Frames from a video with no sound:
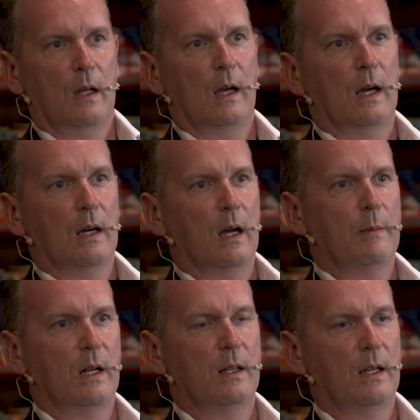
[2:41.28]
yeah, I
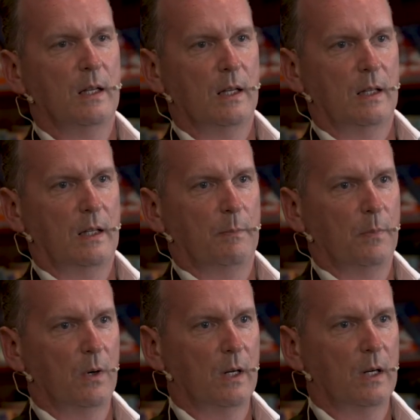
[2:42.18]
mean, I think the
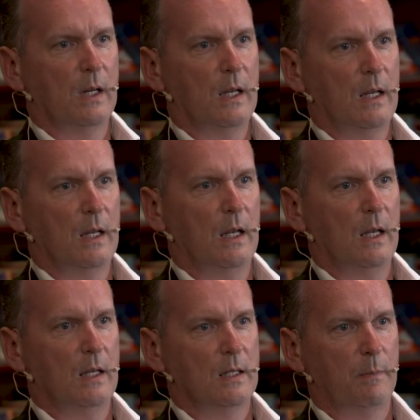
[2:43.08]
book
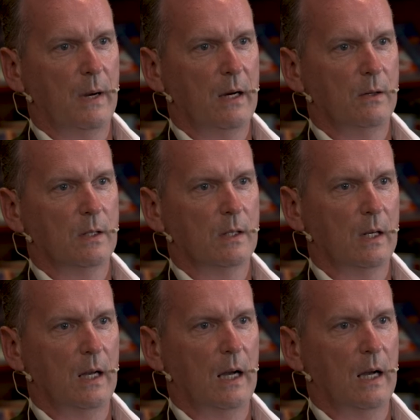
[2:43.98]
is about
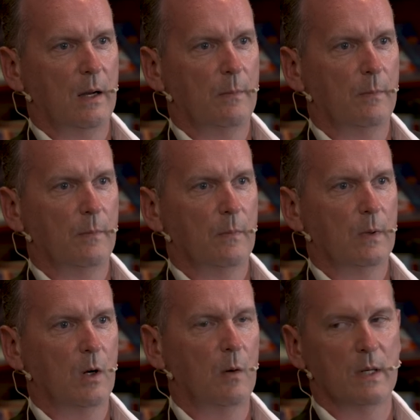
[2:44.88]
um,
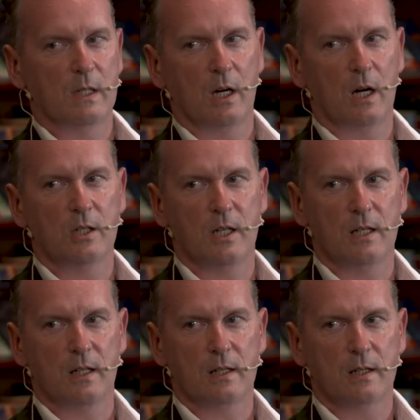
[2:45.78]
coming to
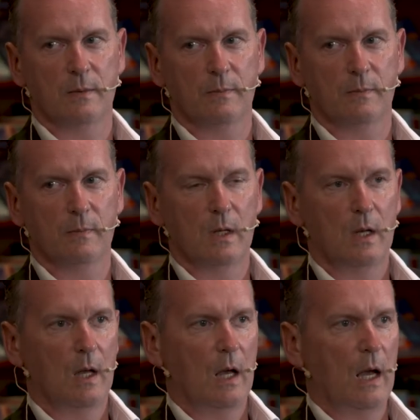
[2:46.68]
consciousness.
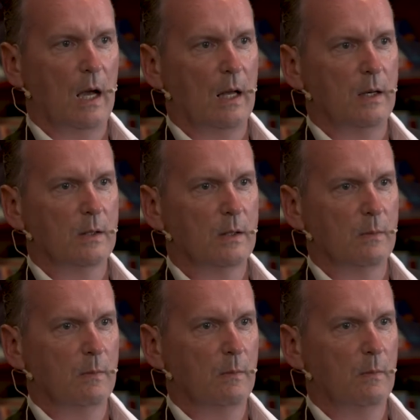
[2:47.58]
And
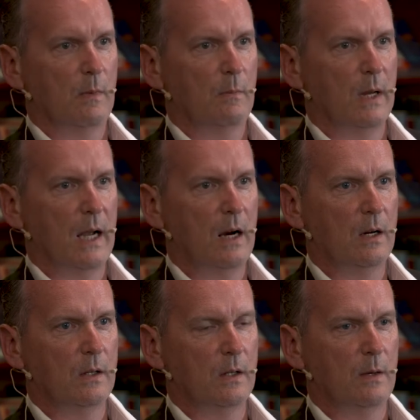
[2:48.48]

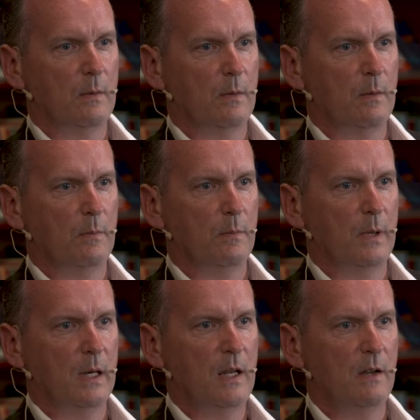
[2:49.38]
McGahern
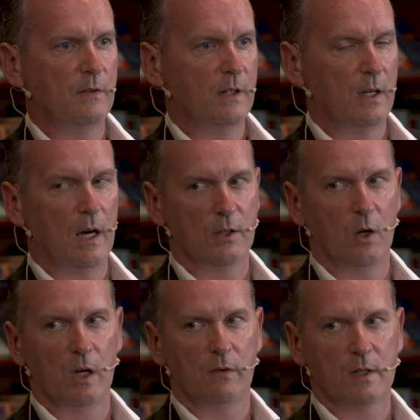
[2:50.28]
believed that not
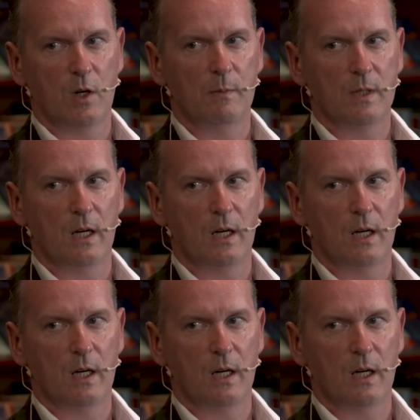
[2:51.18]
all of us come to